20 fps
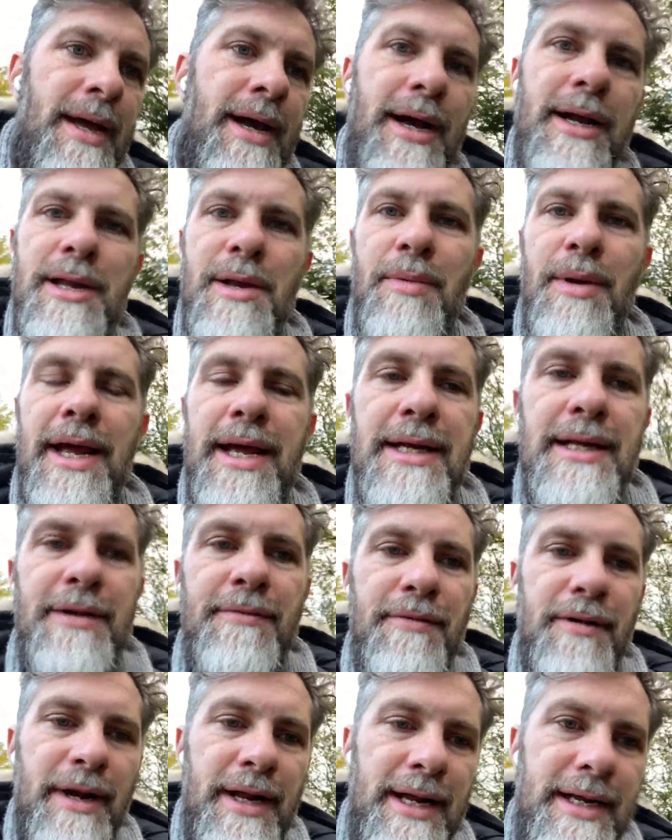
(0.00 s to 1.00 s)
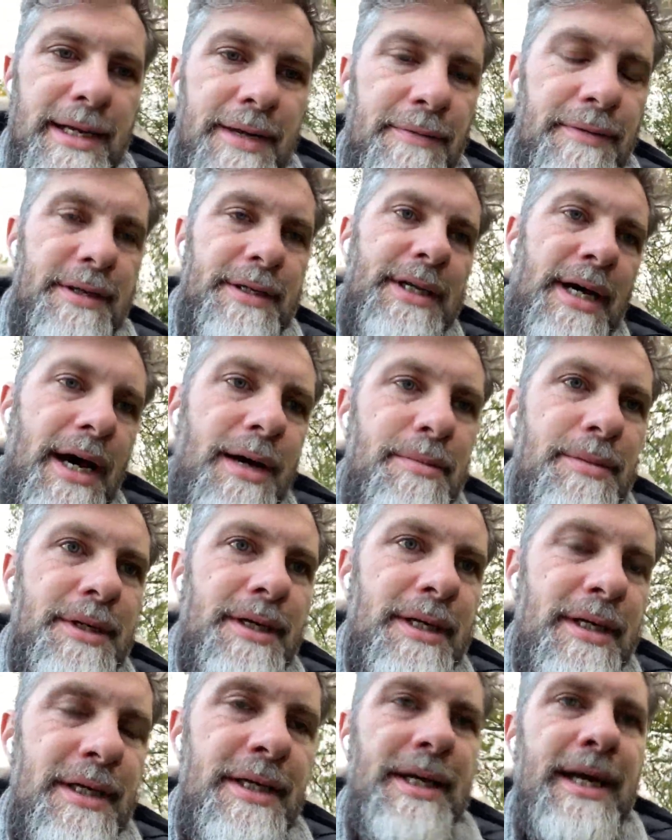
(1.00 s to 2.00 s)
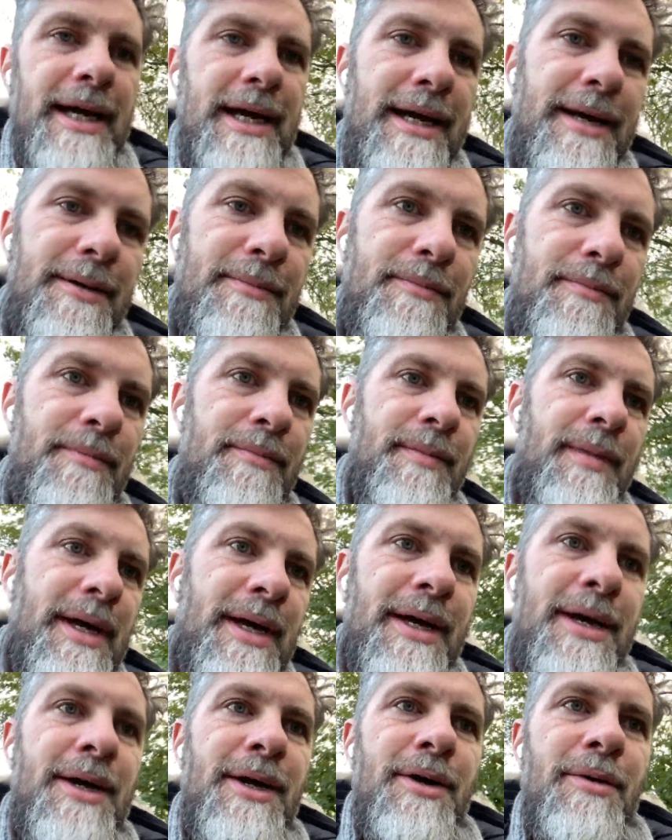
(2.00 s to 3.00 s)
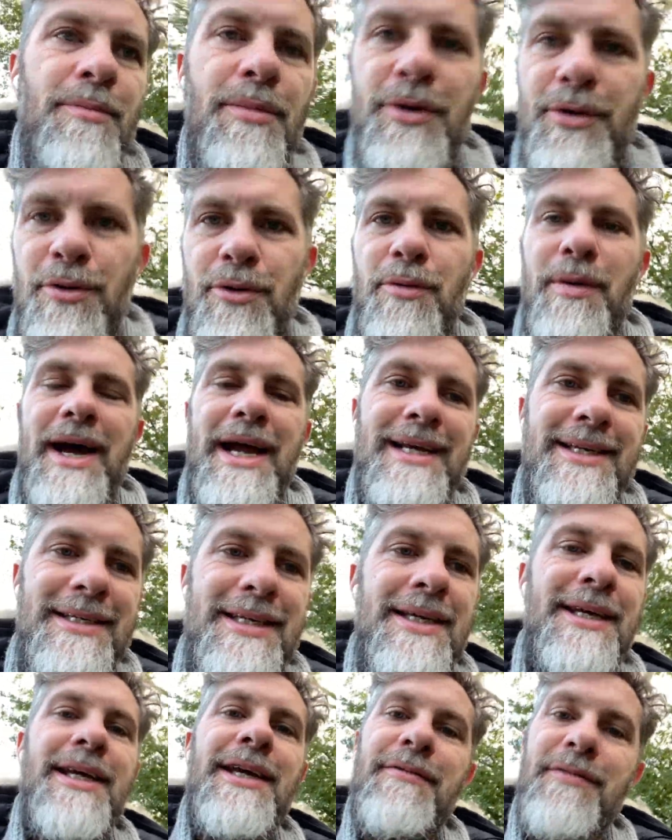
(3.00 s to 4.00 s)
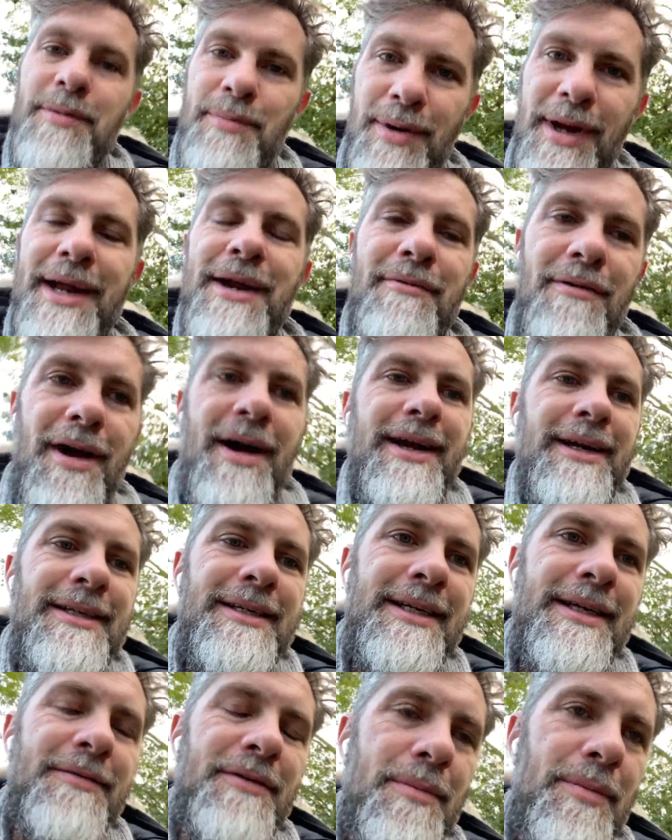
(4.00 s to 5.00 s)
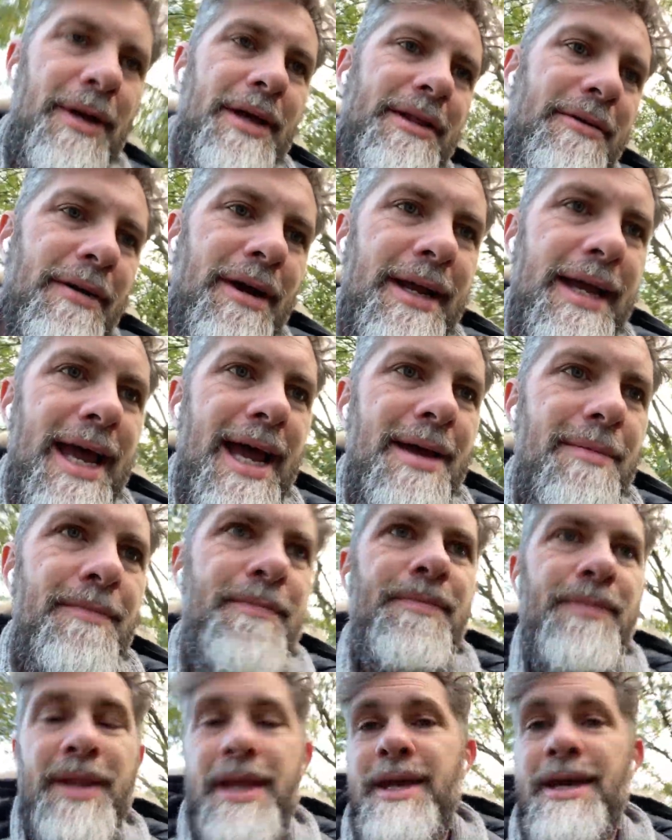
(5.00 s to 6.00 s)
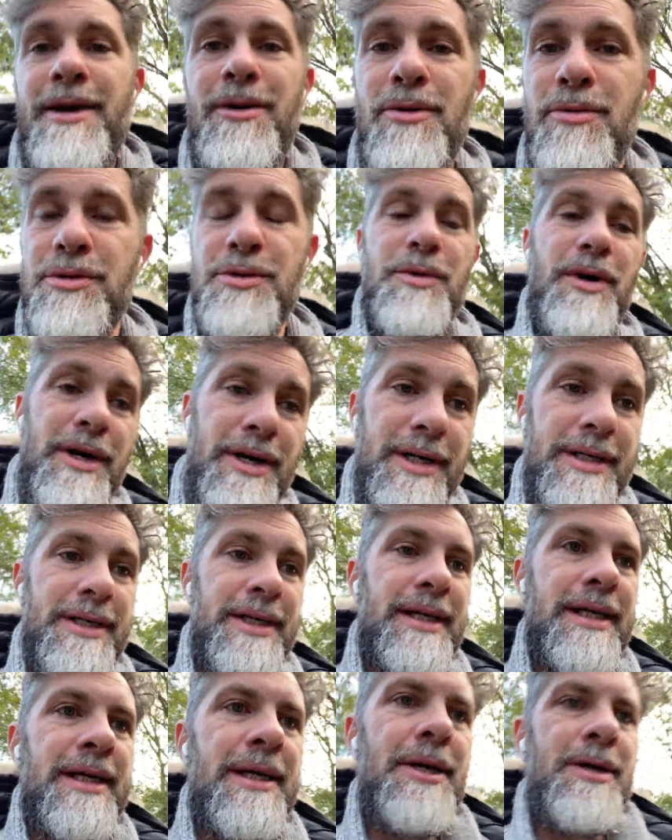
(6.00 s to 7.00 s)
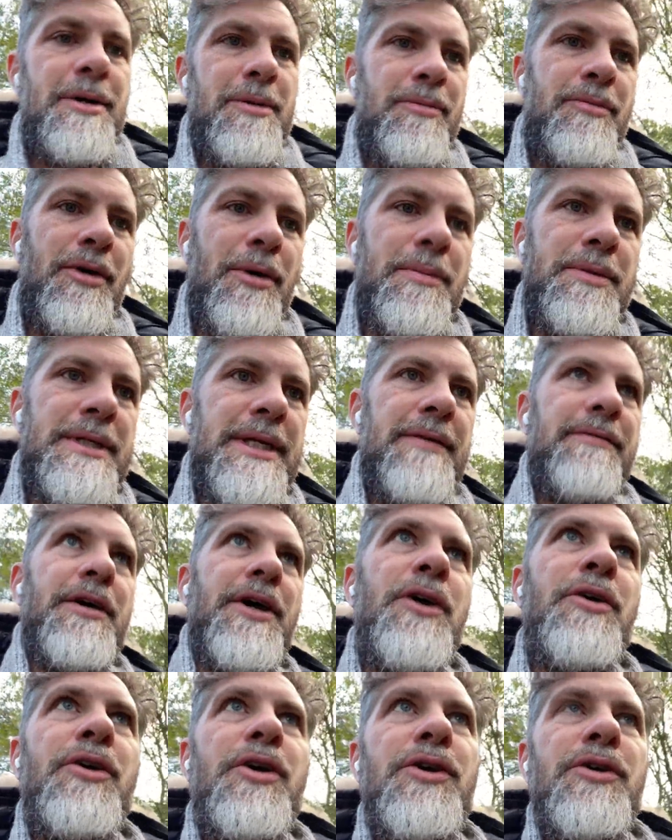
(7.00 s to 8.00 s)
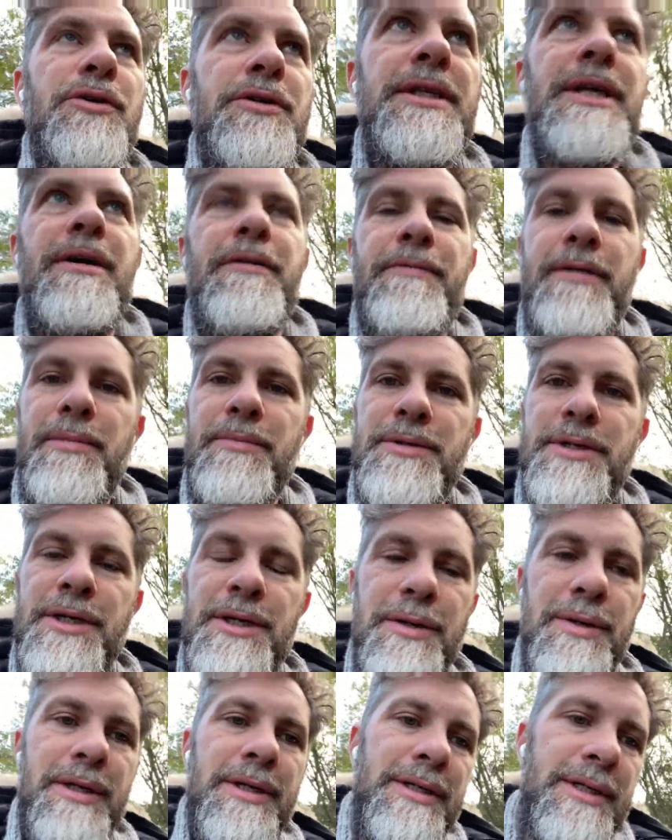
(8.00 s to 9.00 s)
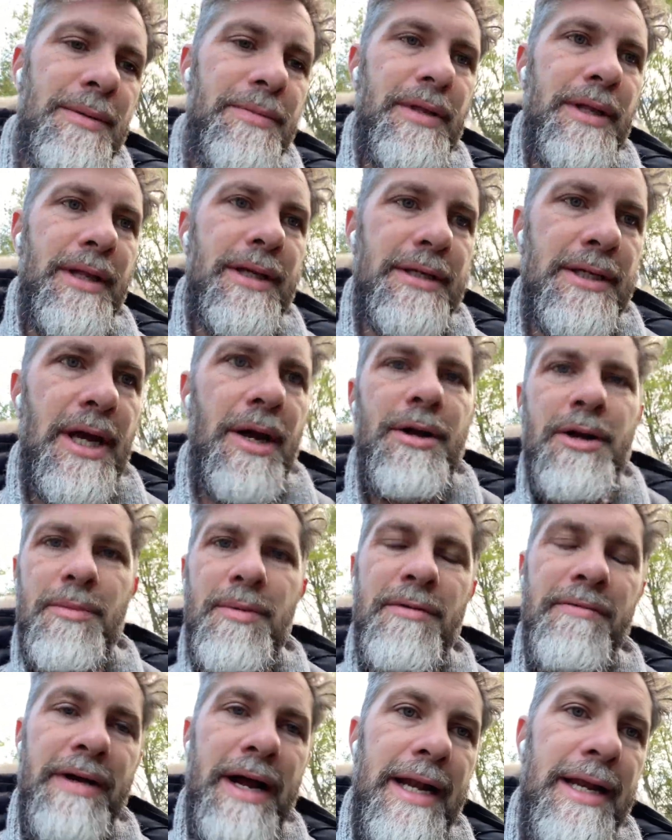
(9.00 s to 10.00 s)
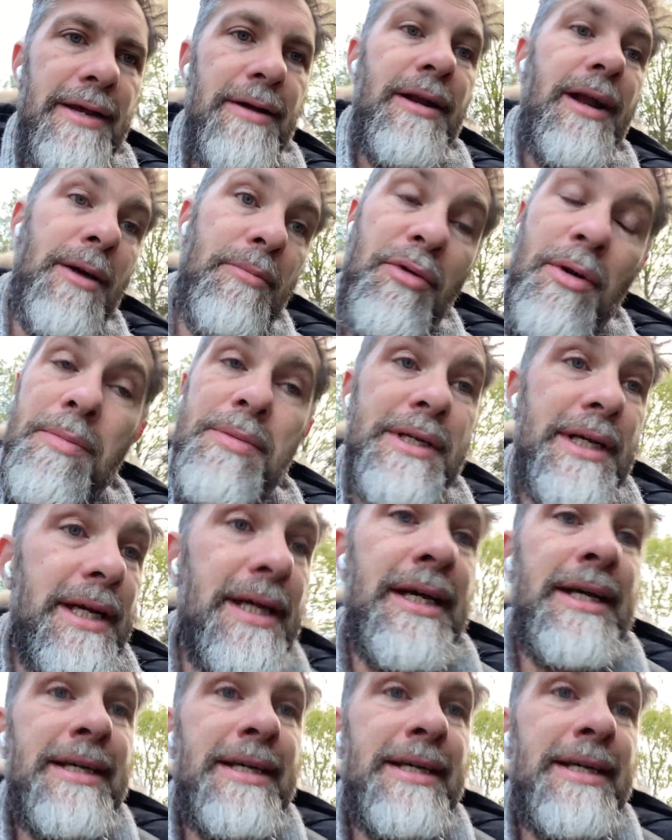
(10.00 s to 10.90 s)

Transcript: And you play it differently at different times. But always, if you play it right, you play the right game, it always works. Property, if you hook yourself up to something that's going up in value, like property